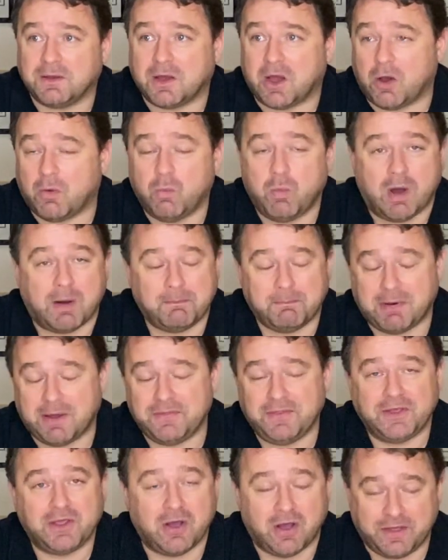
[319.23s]
won by
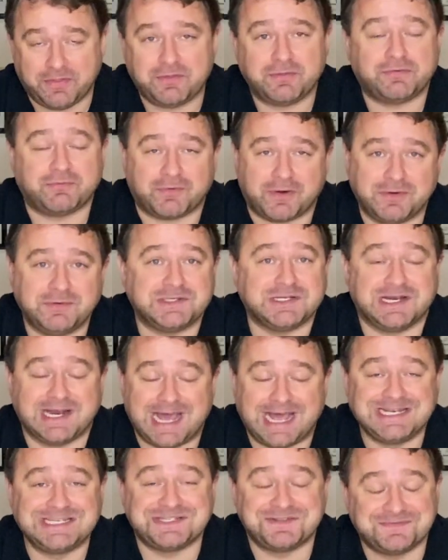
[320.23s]
the guy that throws and
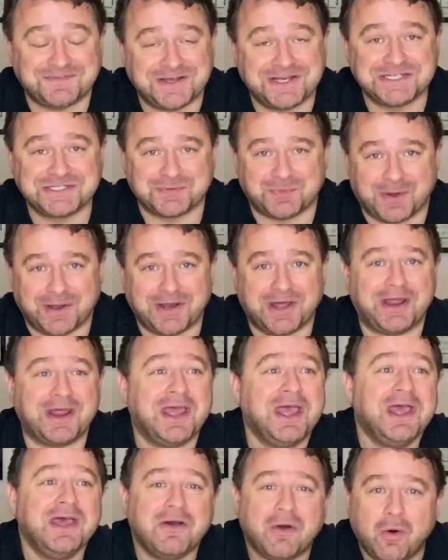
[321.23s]
lands the first one.
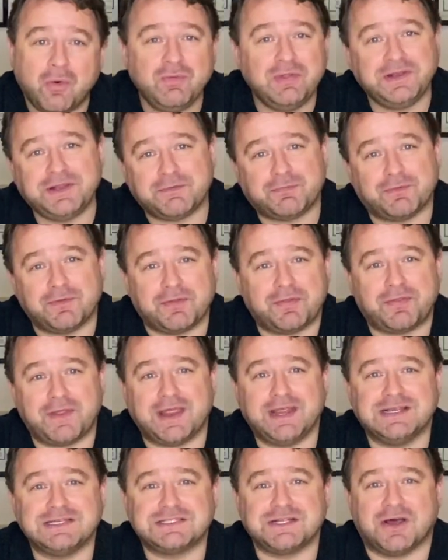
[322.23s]
All the different
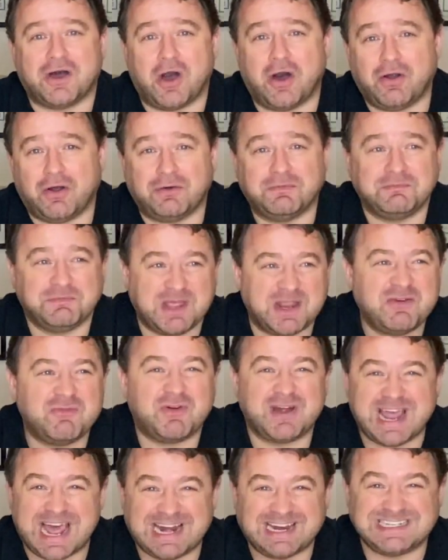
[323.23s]
things that are in
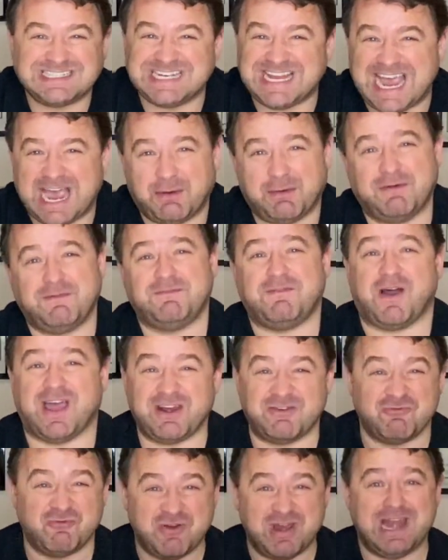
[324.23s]
reality how a
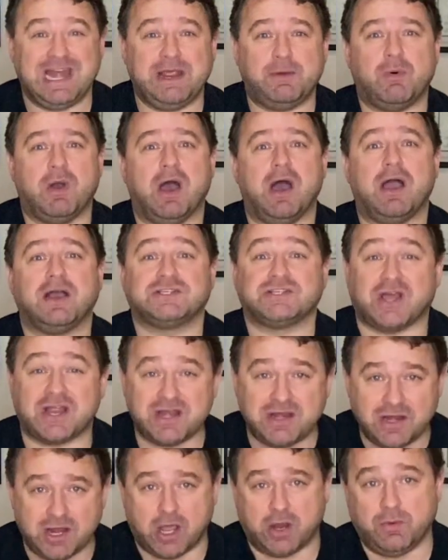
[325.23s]
fight really works, I
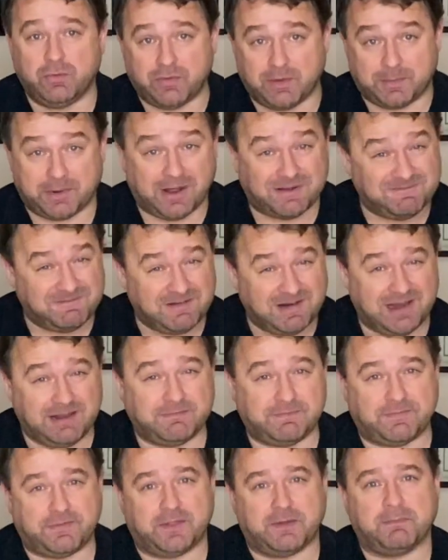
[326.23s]
know them and I've
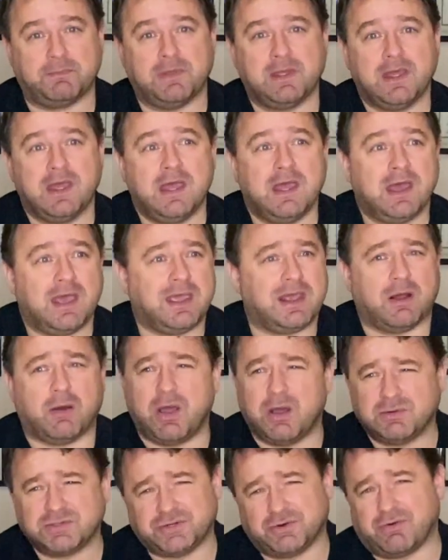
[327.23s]
lived them. You know,
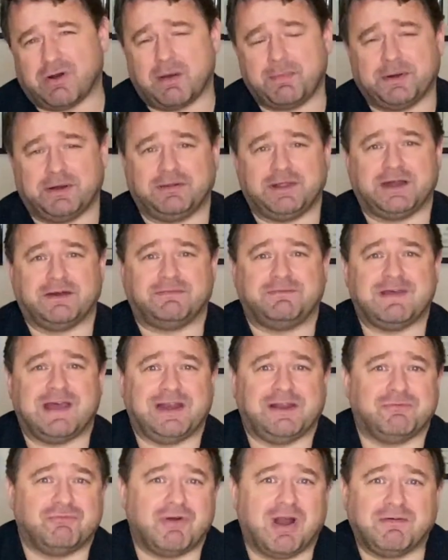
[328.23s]
I also grew up in a
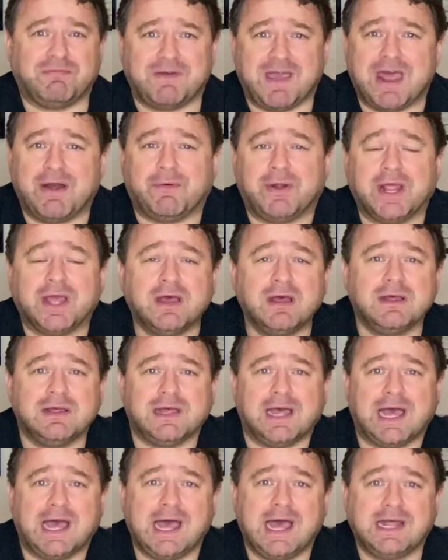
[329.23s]
fairly rough area
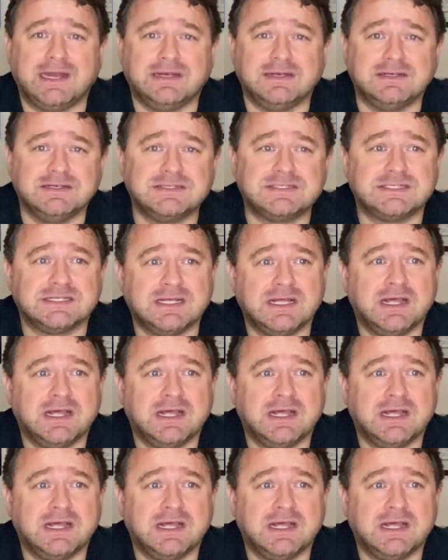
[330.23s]
and